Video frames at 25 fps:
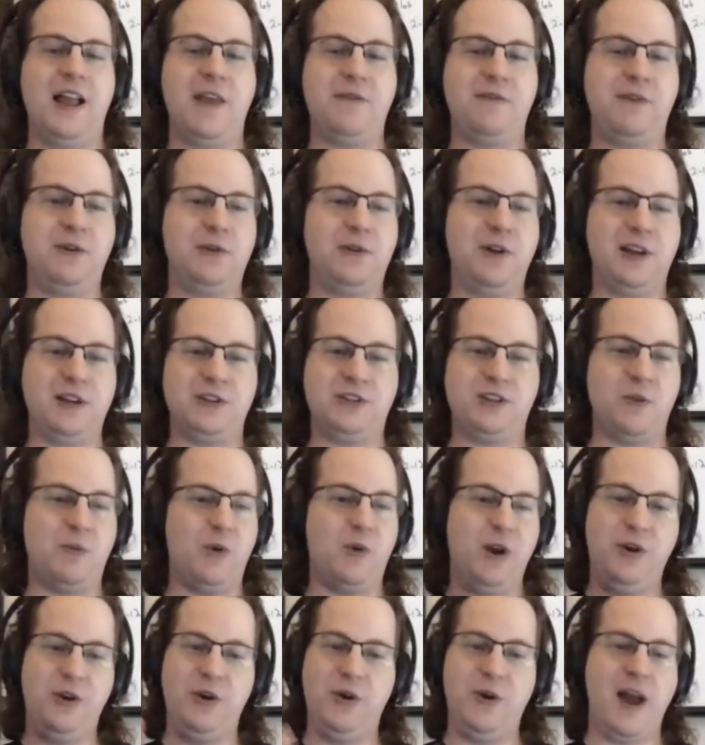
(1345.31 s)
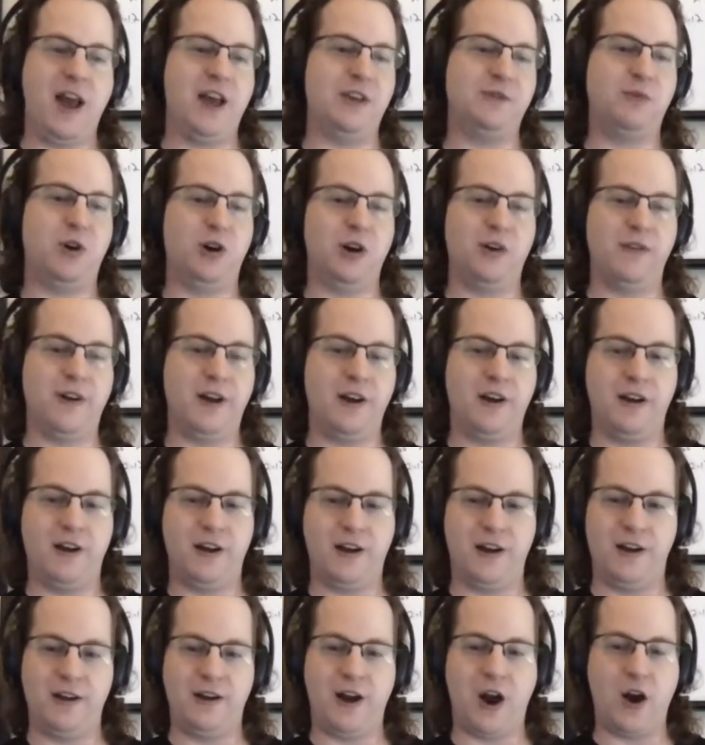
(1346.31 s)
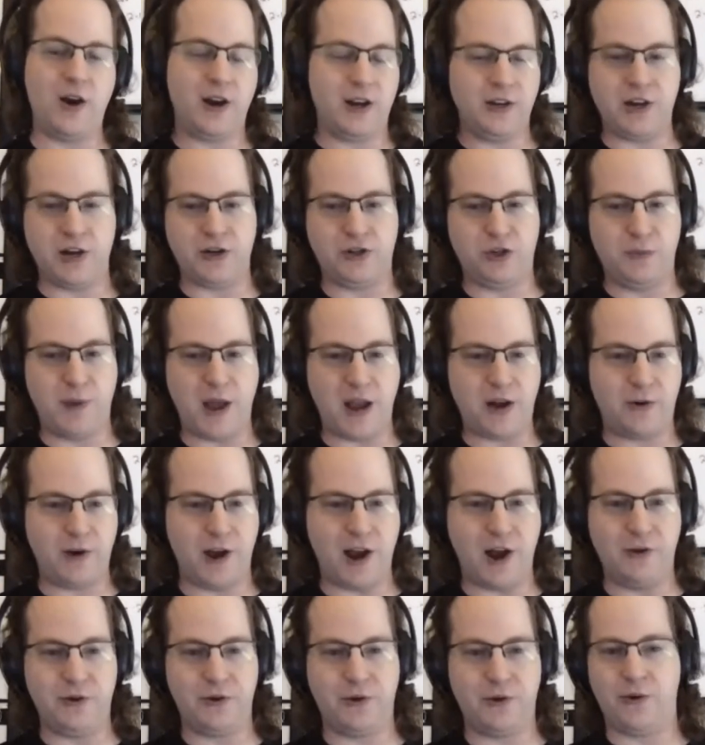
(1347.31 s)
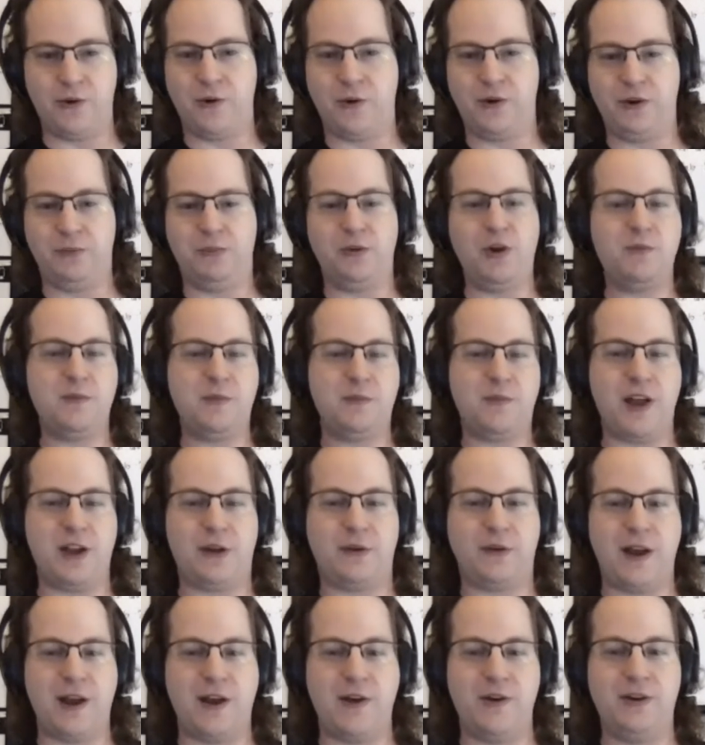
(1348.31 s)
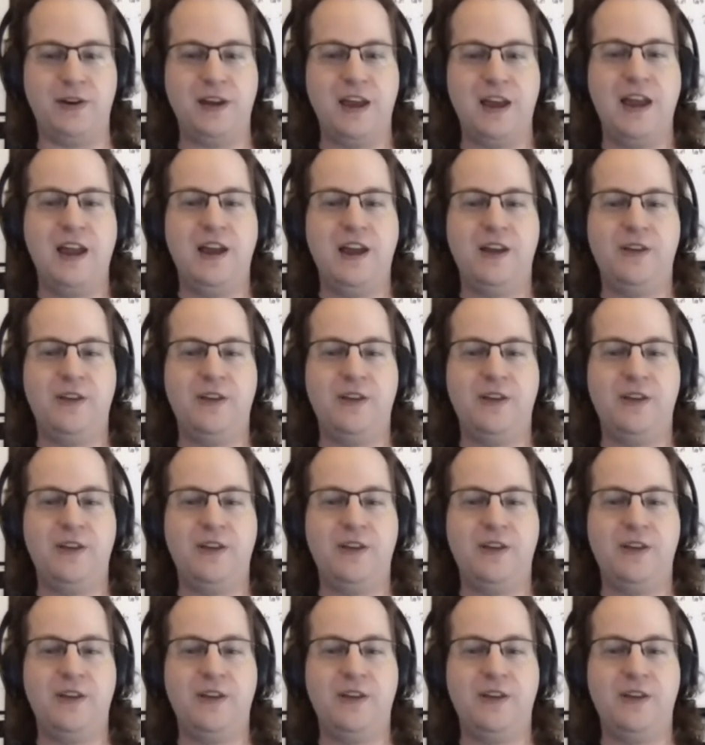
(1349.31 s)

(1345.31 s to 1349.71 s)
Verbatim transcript: if you look at someone who has more of a, an architecture background or, or deployment background,